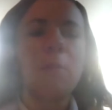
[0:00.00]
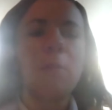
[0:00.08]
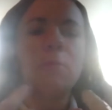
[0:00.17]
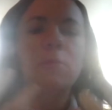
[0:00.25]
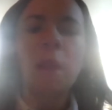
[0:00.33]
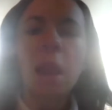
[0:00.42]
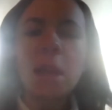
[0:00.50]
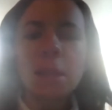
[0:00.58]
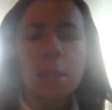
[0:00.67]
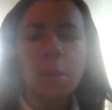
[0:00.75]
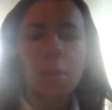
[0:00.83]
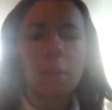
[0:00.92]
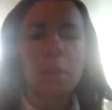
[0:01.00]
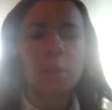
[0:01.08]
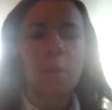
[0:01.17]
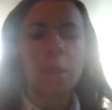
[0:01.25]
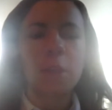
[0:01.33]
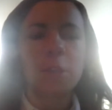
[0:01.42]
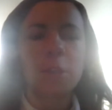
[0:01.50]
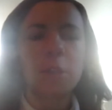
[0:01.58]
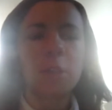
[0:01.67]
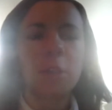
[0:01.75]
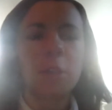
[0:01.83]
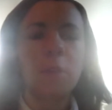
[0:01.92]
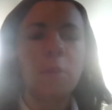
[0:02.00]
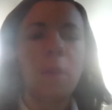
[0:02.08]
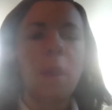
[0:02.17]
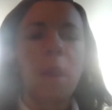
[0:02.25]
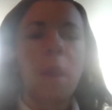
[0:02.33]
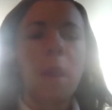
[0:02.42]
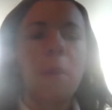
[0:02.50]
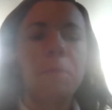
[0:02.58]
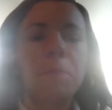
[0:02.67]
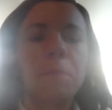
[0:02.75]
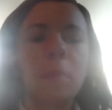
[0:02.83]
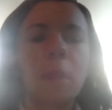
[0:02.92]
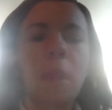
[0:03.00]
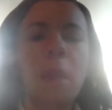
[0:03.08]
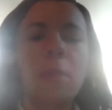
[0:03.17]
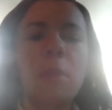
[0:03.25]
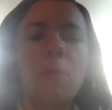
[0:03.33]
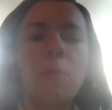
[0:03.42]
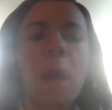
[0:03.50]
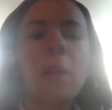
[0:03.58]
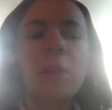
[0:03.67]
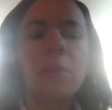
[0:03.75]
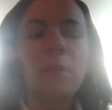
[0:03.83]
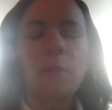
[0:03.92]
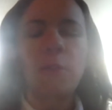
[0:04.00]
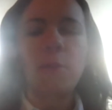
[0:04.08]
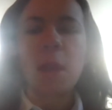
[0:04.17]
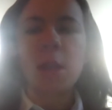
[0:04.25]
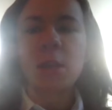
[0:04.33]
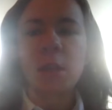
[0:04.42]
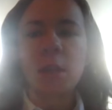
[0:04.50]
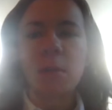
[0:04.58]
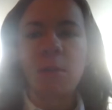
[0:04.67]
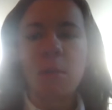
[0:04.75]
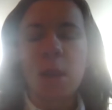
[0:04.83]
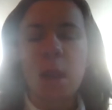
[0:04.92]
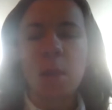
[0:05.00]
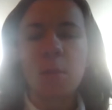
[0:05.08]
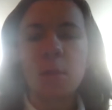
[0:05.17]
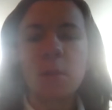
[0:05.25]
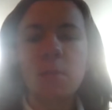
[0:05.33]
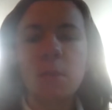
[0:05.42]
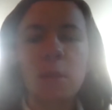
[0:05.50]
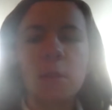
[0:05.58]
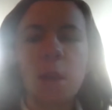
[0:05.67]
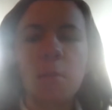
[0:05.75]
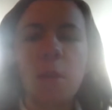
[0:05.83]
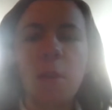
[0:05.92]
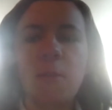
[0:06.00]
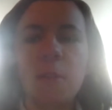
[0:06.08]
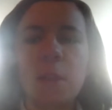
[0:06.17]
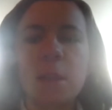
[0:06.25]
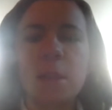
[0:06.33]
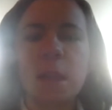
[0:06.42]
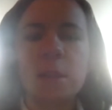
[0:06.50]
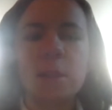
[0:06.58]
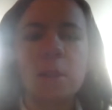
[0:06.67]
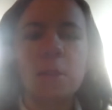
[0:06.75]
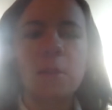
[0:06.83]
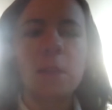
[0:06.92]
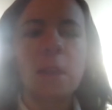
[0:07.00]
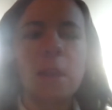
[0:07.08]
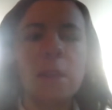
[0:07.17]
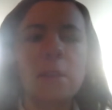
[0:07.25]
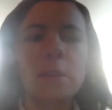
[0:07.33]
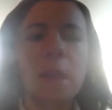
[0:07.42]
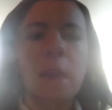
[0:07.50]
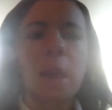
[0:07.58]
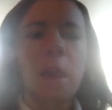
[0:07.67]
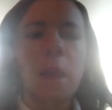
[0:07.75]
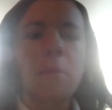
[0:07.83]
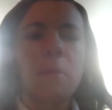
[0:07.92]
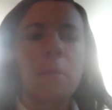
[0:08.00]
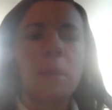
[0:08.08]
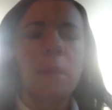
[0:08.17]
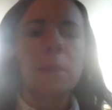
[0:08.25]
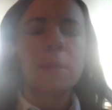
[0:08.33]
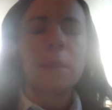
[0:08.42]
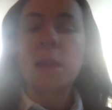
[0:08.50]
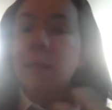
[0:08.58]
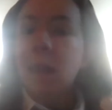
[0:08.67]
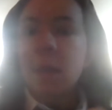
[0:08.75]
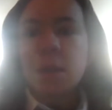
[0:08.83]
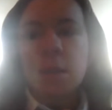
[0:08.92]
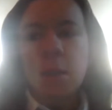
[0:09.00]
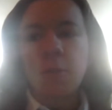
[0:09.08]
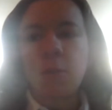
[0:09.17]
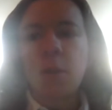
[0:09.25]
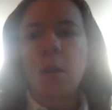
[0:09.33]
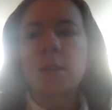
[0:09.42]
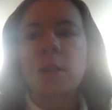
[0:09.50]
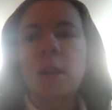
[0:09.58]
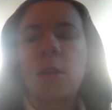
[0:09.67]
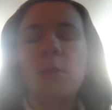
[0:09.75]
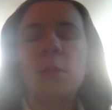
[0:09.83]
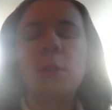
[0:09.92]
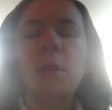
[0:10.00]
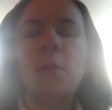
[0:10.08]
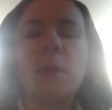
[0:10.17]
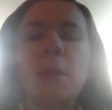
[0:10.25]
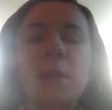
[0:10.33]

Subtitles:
and writing on this question too. And the wealth of information that we've been able to build up over these last 2 years is exciting for us. And also we